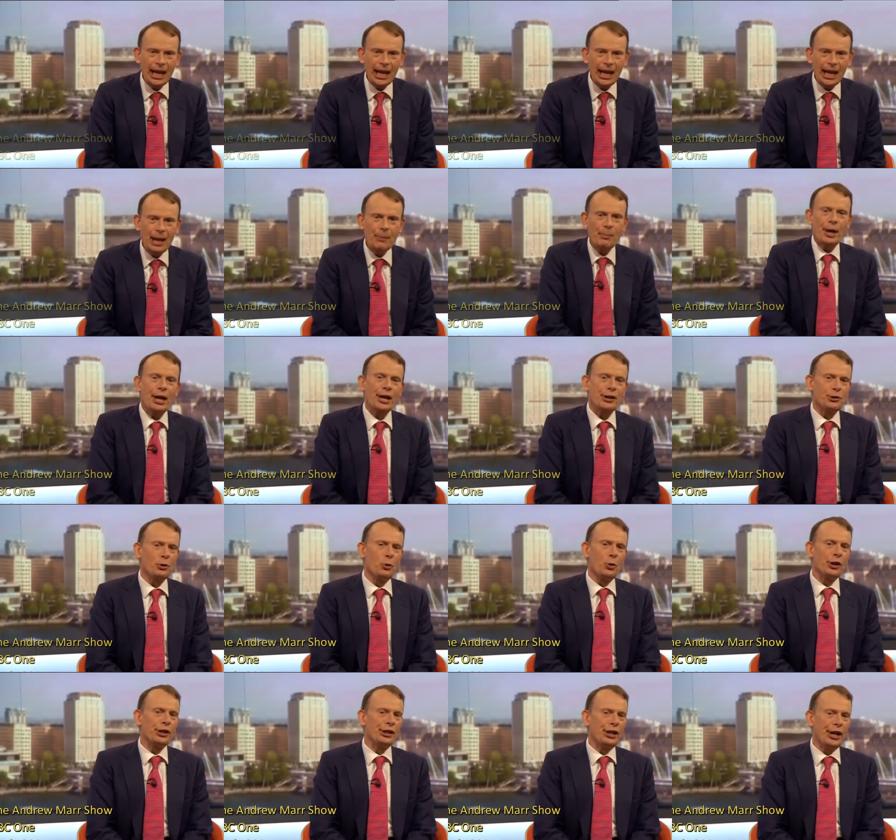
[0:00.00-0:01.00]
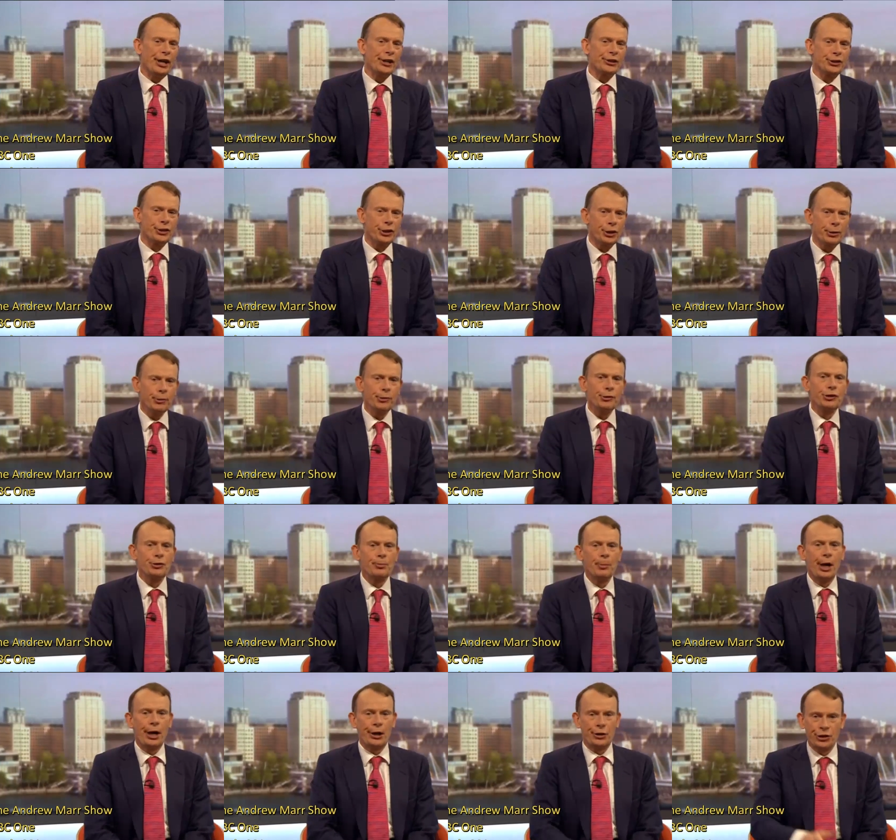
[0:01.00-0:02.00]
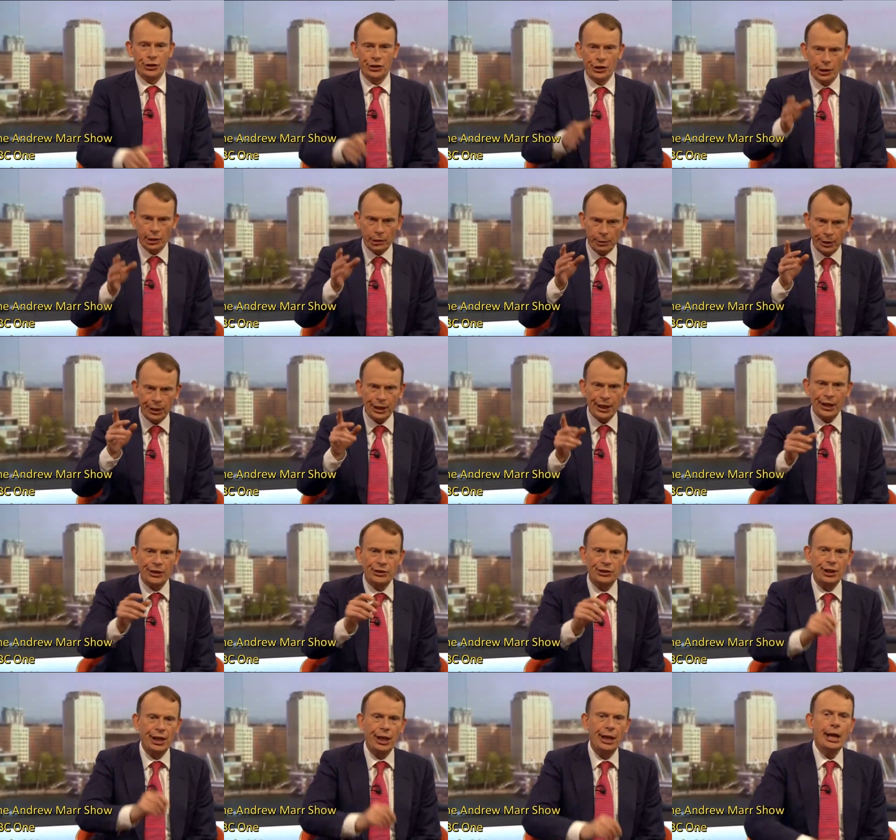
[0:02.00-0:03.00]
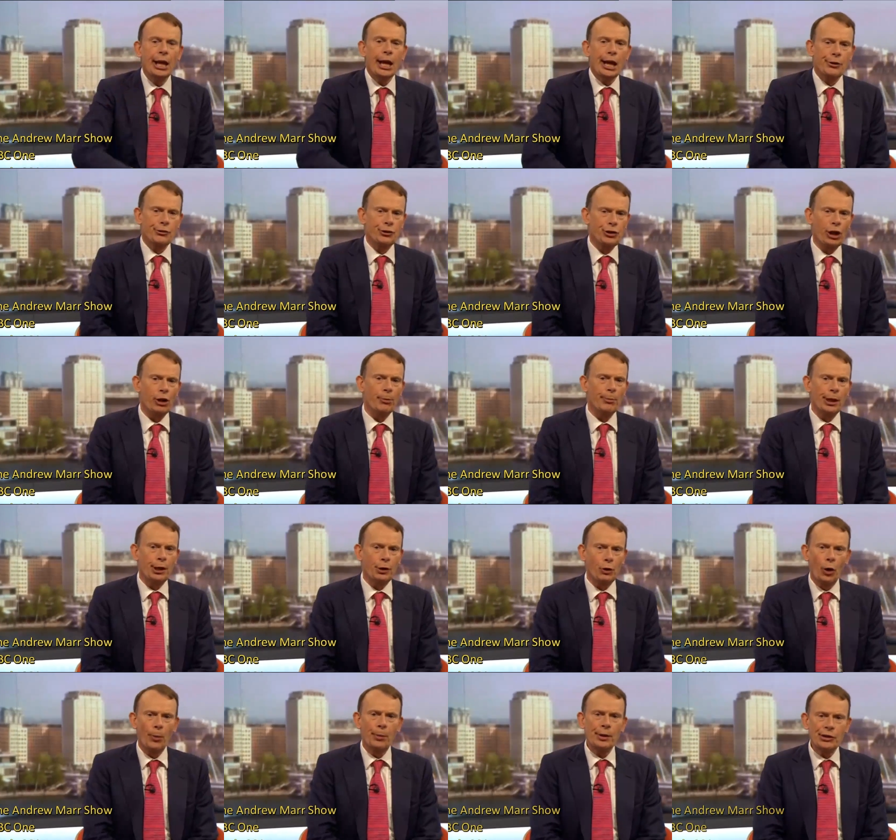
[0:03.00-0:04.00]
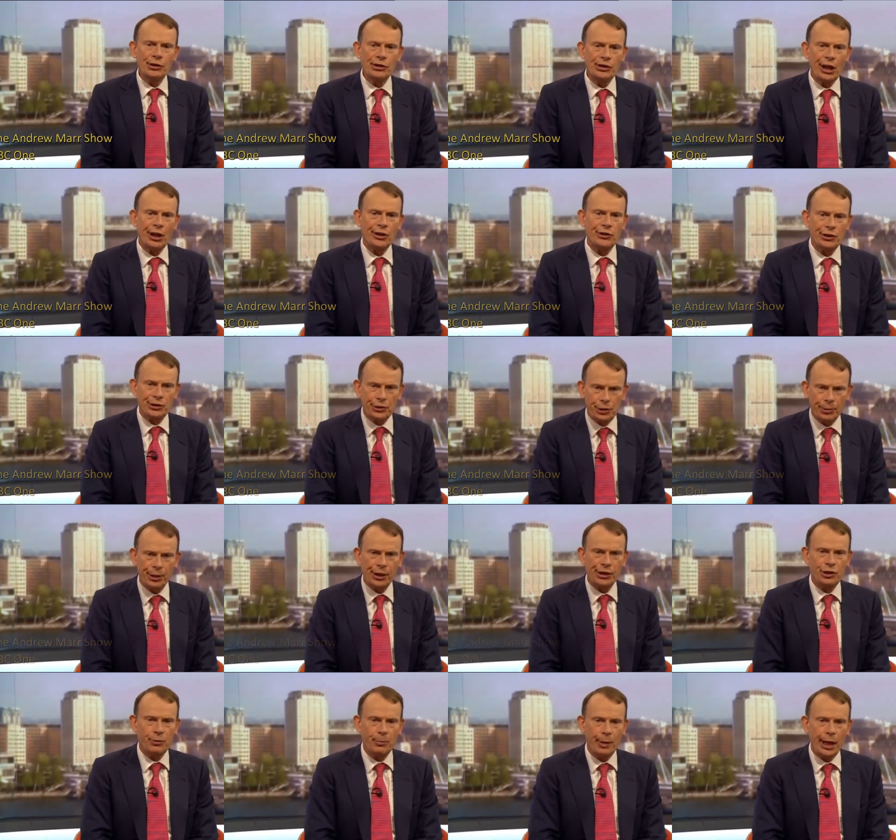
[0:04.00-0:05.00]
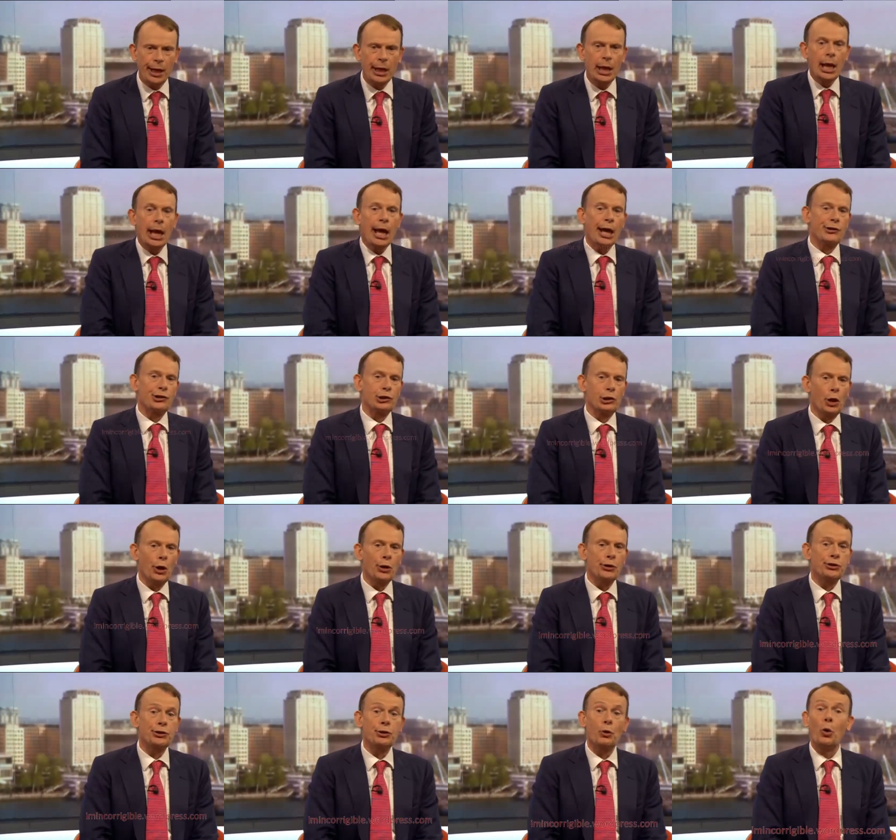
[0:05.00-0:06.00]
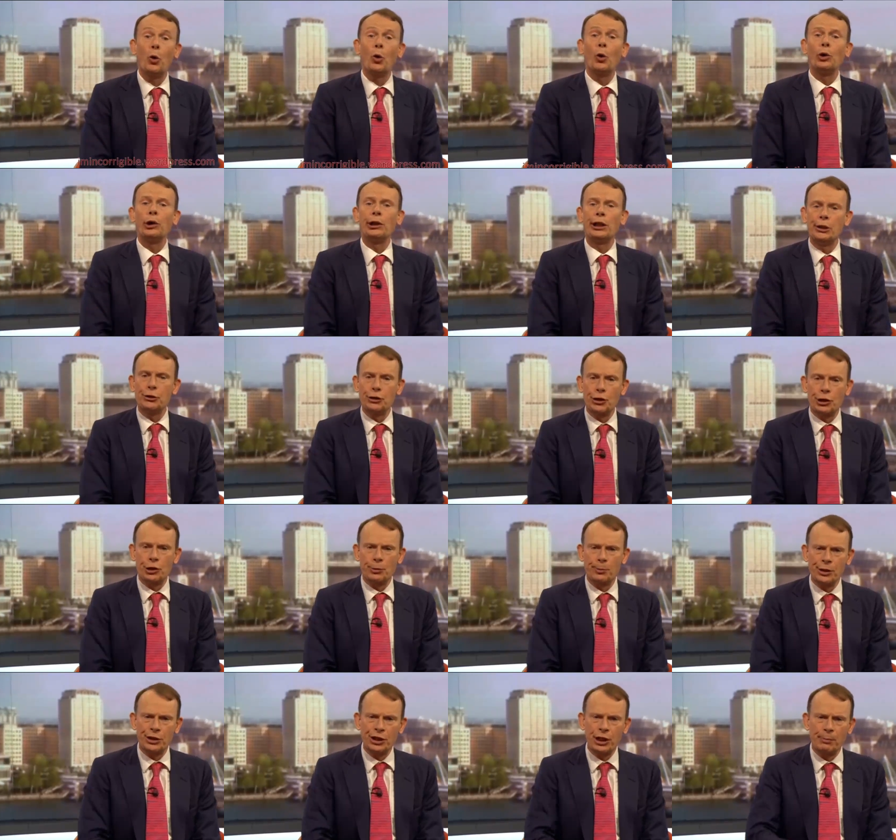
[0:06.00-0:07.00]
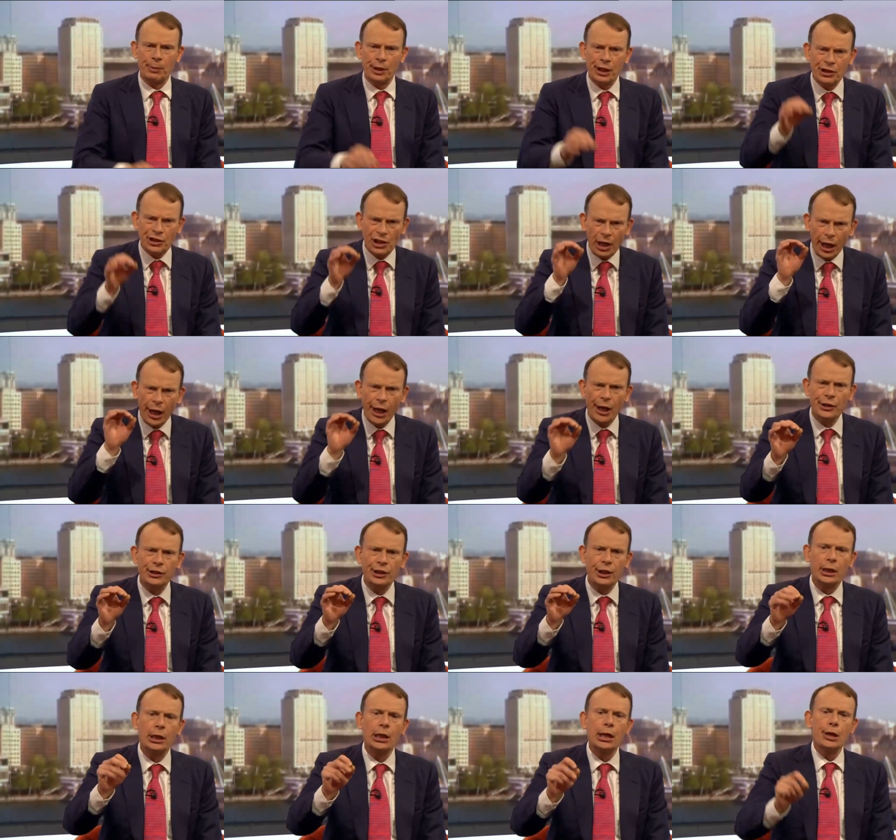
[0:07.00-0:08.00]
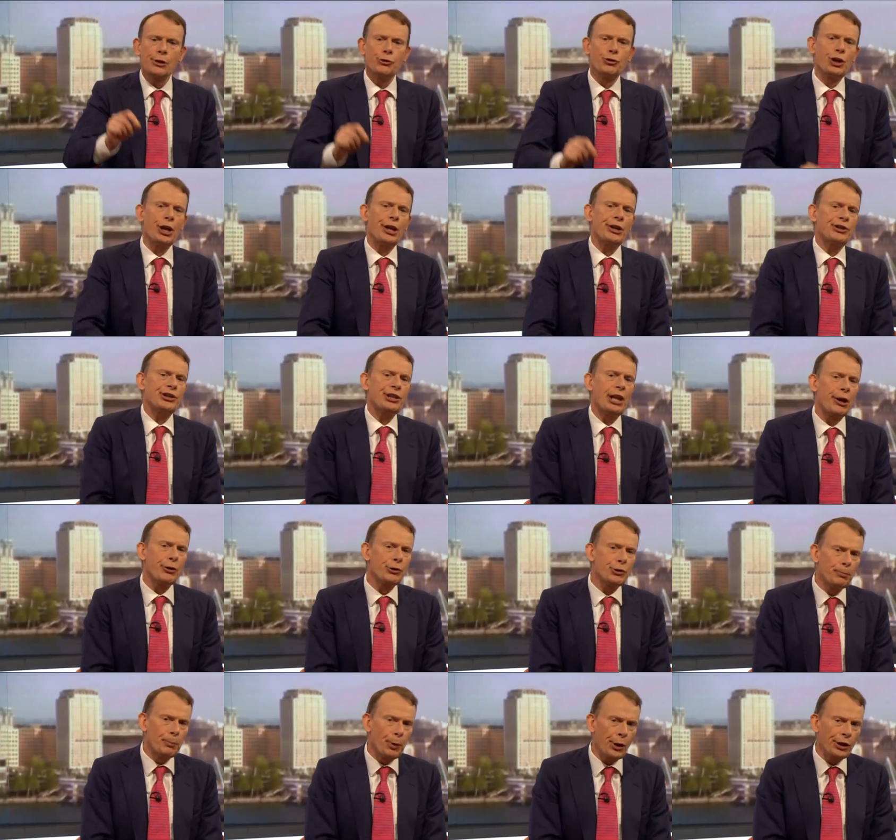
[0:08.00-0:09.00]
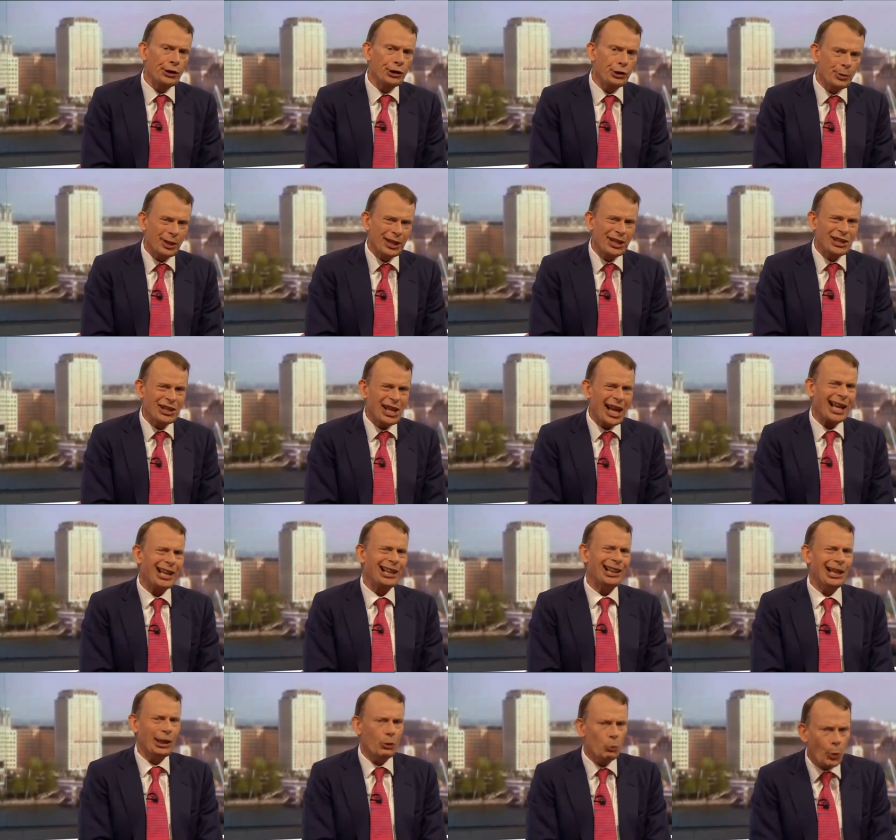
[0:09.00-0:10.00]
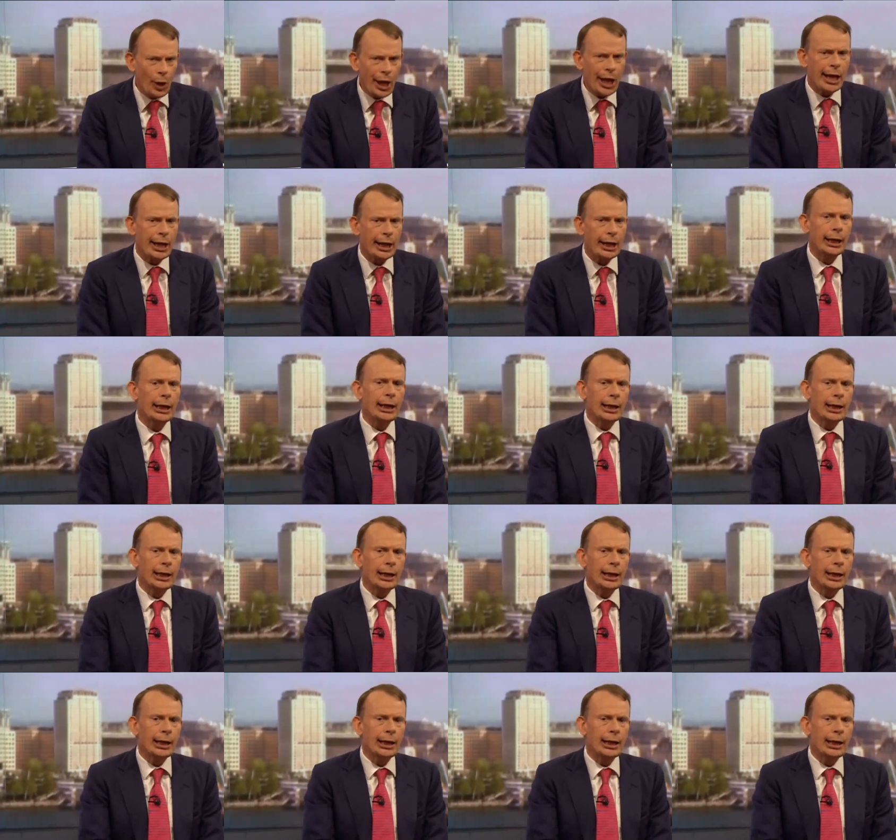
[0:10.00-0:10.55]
Labour has organised huge marches, including yesterday, and Jeremy Corbyn says that Theresa May has lost all legitimacy. But it's harder just now to point to exactly where